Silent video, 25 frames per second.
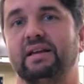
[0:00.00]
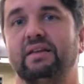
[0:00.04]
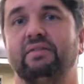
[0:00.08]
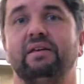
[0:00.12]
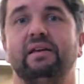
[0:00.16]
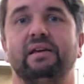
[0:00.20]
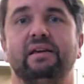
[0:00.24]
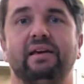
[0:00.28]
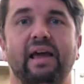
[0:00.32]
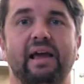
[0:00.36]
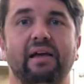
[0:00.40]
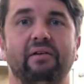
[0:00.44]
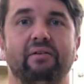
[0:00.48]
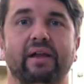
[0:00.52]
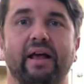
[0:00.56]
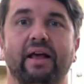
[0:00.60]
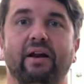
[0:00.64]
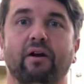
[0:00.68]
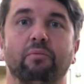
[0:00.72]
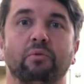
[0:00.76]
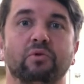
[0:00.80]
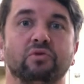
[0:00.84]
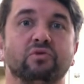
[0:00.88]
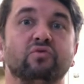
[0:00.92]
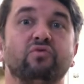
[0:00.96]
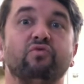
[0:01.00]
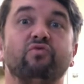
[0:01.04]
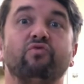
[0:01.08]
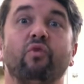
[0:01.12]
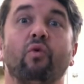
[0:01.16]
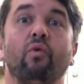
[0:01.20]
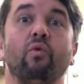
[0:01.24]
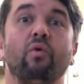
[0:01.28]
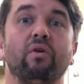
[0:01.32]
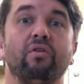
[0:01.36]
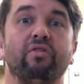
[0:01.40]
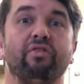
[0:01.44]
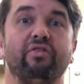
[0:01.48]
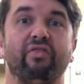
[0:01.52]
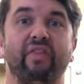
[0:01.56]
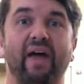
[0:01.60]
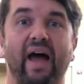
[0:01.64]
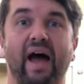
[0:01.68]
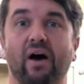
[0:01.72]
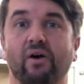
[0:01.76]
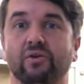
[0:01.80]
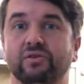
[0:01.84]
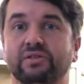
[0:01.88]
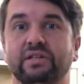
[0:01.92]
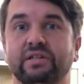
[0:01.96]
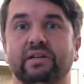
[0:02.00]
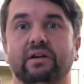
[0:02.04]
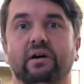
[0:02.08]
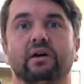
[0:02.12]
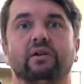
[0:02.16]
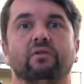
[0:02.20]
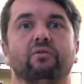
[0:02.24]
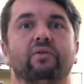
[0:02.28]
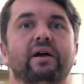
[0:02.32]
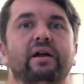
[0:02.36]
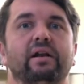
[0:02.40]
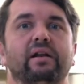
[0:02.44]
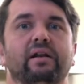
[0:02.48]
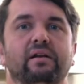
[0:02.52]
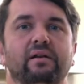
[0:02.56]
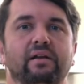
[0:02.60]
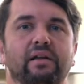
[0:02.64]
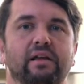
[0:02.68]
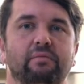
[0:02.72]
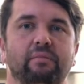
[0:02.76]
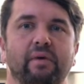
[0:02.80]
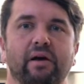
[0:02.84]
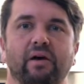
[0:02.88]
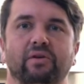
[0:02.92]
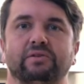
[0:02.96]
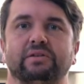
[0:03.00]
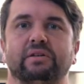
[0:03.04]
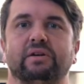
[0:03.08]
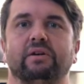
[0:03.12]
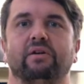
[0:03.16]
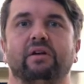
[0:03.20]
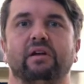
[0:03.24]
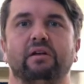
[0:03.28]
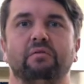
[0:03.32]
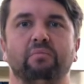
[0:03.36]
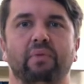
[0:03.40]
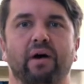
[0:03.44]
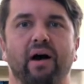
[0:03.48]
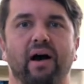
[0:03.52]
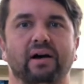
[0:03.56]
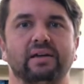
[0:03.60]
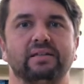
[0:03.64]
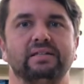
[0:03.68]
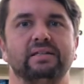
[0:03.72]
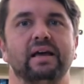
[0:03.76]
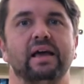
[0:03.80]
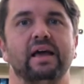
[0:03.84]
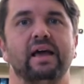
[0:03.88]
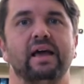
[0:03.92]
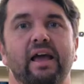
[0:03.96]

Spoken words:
I think Kaylin had almost 4,000 unread emails in her inbox,